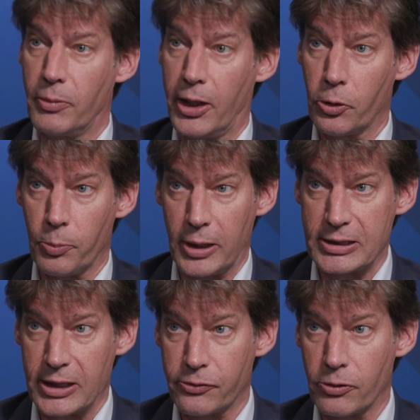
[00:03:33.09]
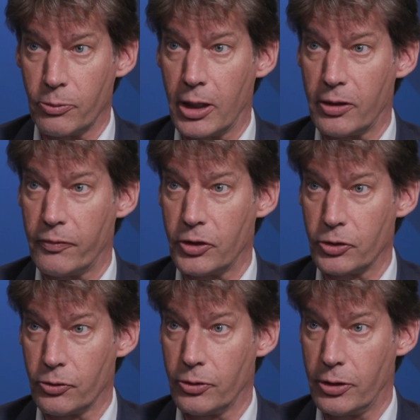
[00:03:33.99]
microplastics from
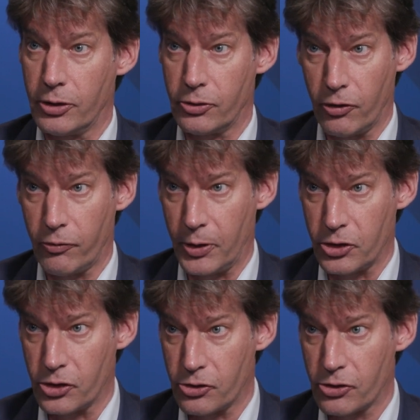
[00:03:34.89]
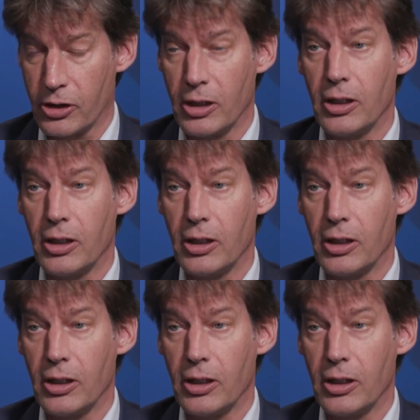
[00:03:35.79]
artificial turf pitches.